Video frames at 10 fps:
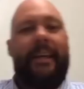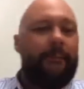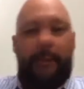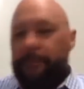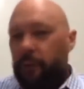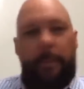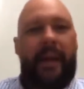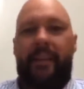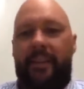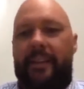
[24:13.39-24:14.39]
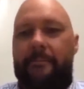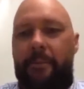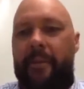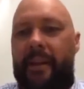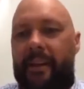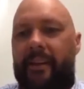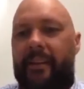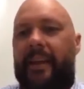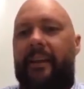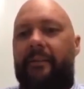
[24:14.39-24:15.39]
even if you're manually implementing
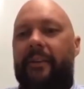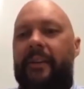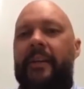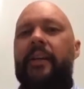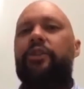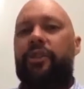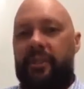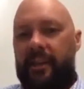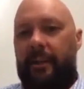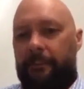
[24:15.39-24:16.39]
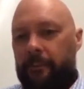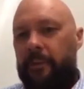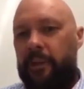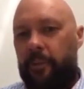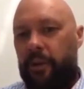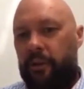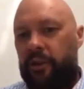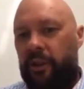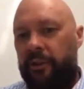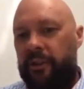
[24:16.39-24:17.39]
at the end of it, just to get familiar with
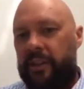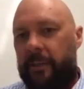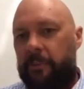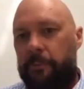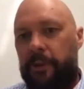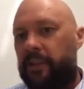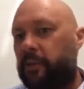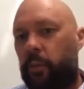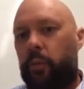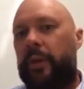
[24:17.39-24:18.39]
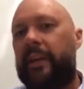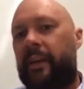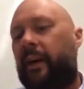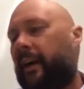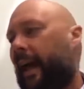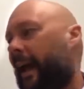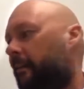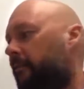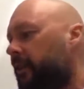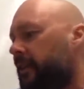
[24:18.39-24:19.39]
those concepts, because we can't
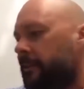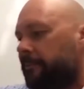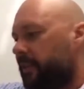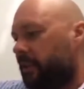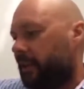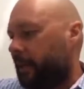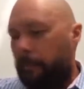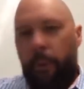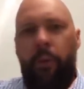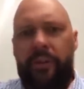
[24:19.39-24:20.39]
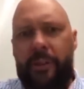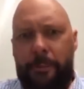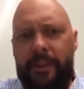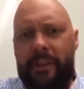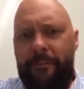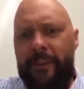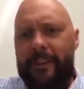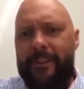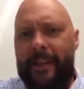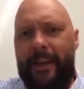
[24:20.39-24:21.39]
have like
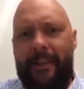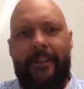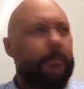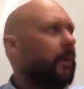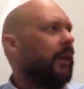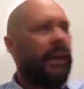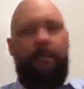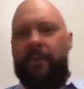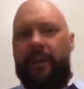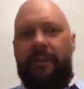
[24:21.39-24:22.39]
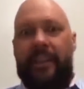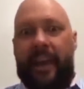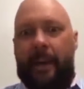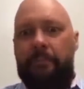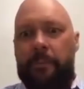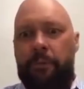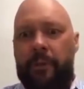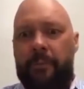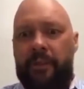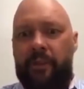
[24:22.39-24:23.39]
port-specific settings being up there in the app
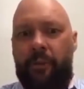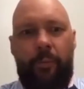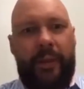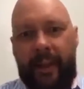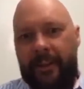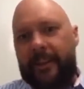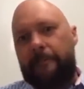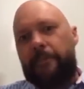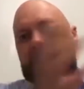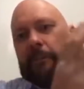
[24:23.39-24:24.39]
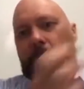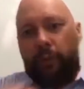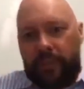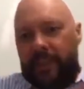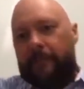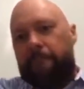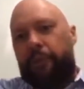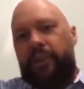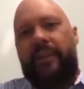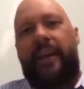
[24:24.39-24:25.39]
deployment tool. We can't keep exposing and
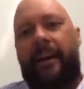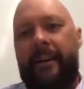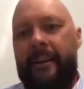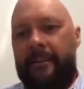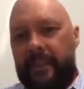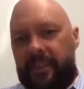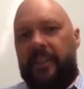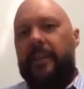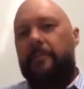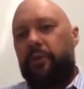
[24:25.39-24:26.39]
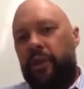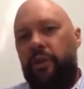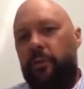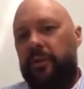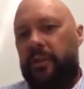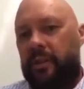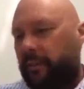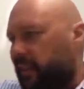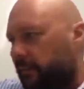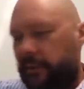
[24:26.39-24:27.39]
pushing the schema and the nuances
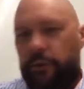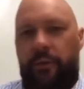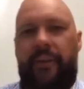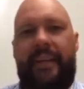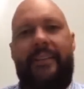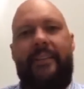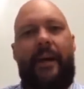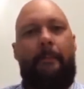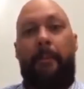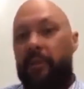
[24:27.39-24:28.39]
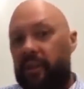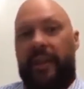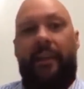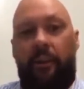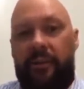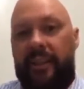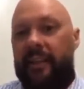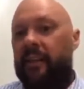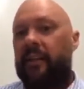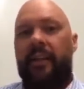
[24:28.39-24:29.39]
of individual devices up. I mean, you get locked
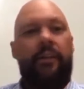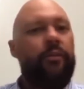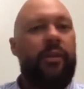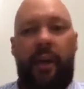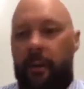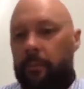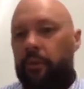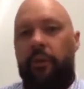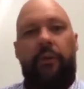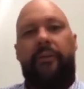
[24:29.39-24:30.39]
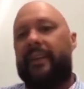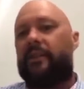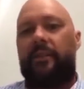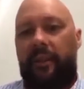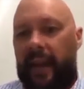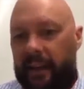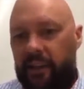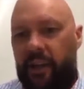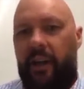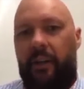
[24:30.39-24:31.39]
in, you can't move, it's not
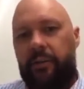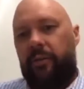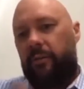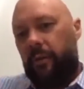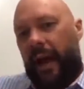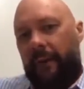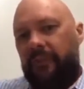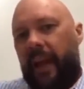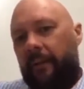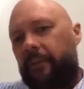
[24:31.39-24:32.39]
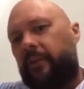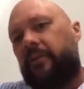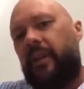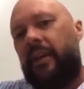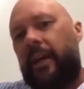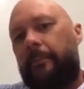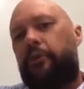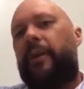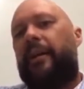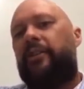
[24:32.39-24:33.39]
agile. You have to have those
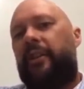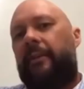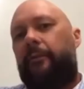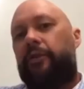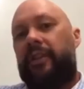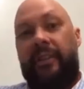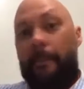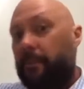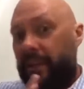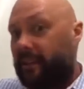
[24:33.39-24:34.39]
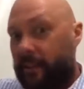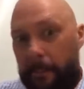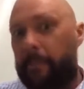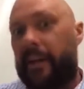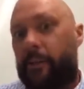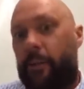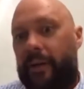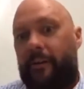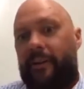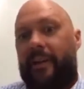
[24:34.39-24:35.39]
abstraction levels, and templating is the best way
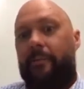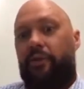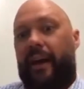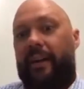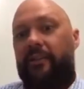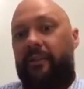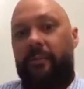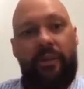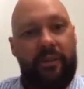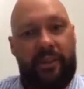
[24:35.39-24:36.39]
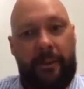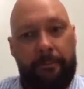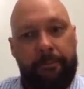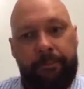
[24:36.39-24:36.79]
to create abstraction. Wouldn't you say?